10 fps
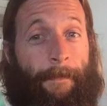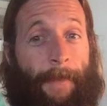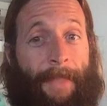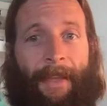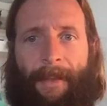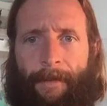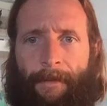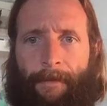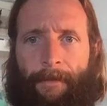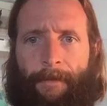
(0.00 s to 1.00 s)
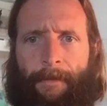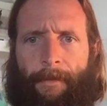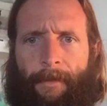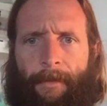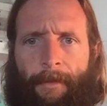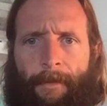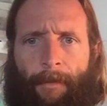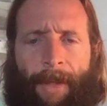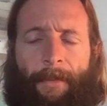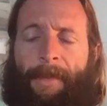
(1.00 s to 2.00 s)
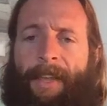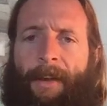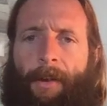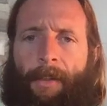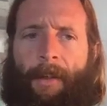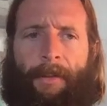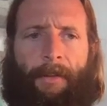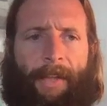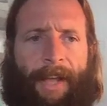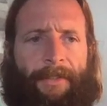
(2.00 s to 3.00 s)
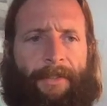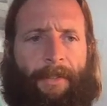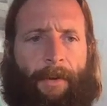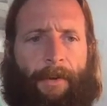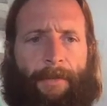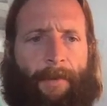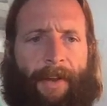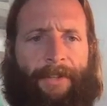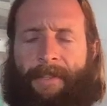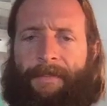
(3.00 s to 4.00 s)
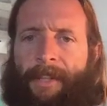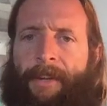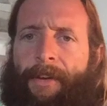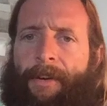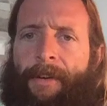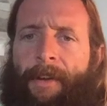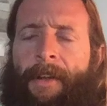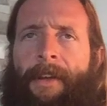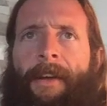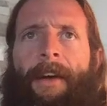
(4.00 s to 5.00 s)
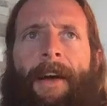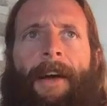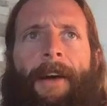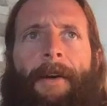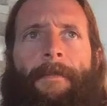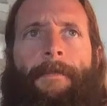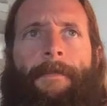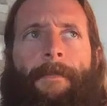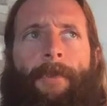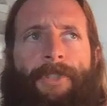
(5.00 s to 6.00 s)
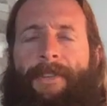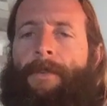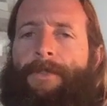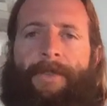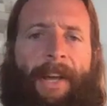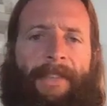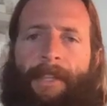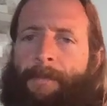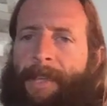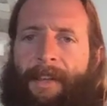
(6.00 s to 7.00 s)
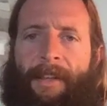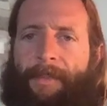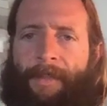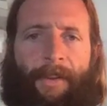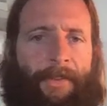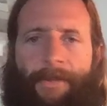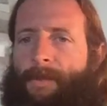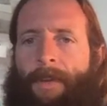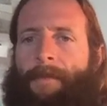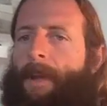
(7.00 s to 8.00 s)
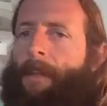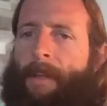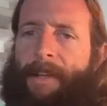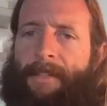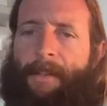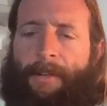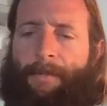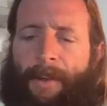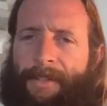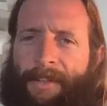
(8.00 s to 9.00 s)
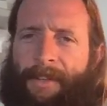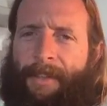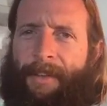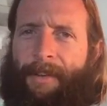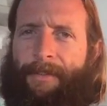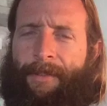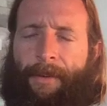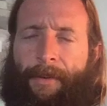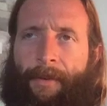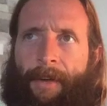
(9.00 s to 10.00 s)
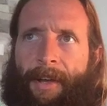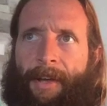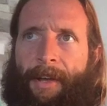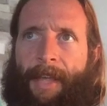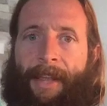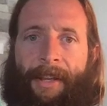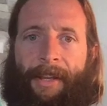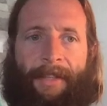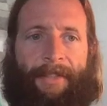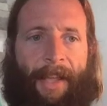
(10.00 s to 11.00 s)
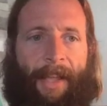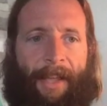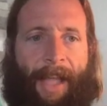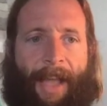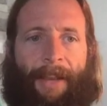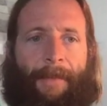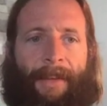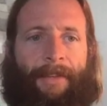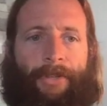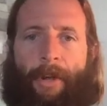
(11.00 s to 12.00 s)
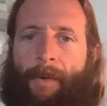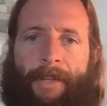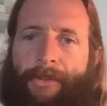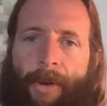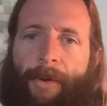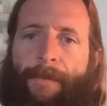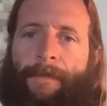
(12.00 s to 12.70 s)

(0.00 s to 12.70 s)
then we have to begin our last large project of the year, which I told you guys at the beginning of the year, this was going to be our last large project of the year. So, and it is a animated show intro.